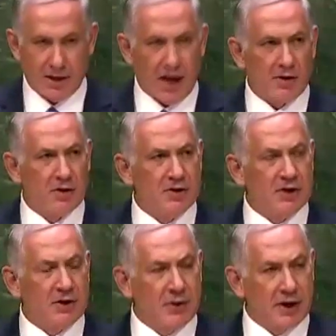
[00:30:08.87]
Now, those
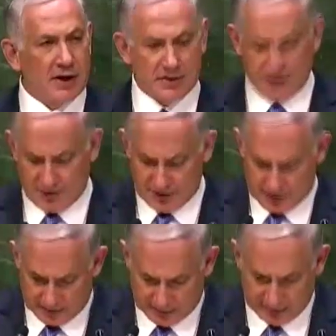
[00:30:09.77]
security
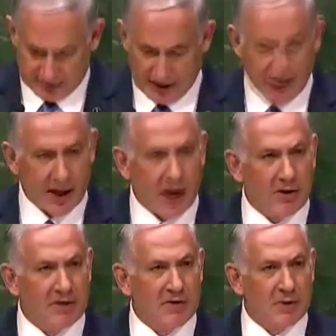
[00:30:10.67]
concerns
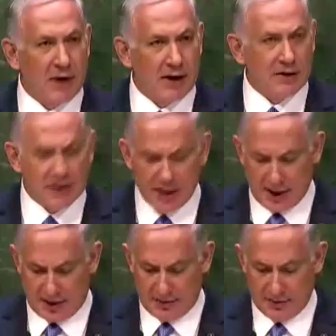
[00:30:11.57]
are even greater today.